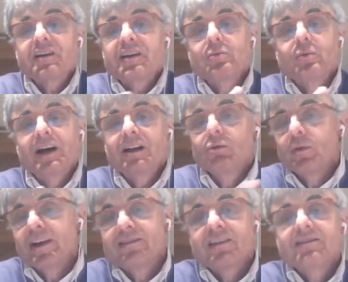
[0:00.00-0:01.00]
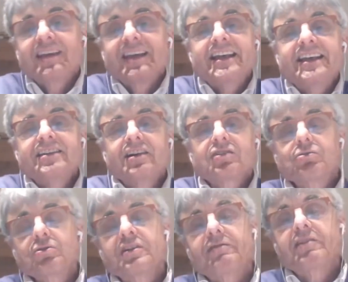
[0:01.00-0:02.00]
very well with the
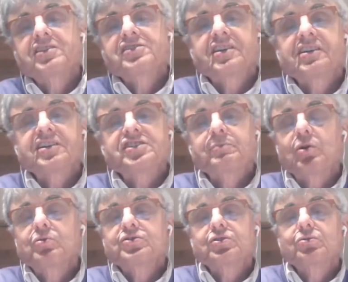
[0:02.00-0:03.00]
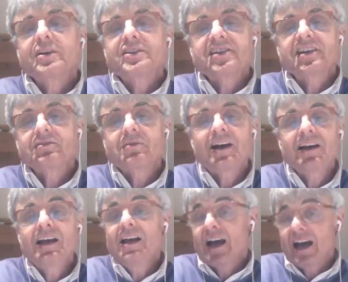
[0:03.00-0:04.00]
coronavirus they're exposed to,
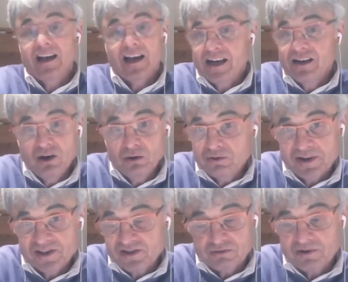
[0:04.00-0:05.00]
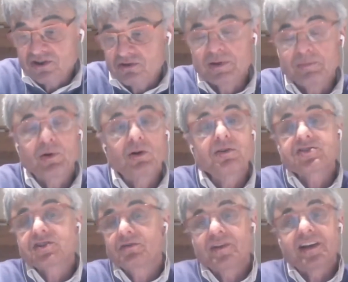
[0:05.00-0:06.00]
etc. I know there is
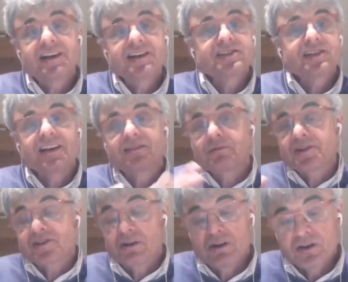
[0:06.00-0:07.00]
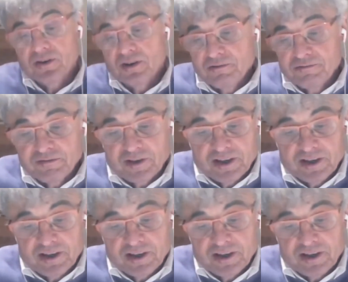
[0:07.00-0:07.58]
reports on this, and there is a lot of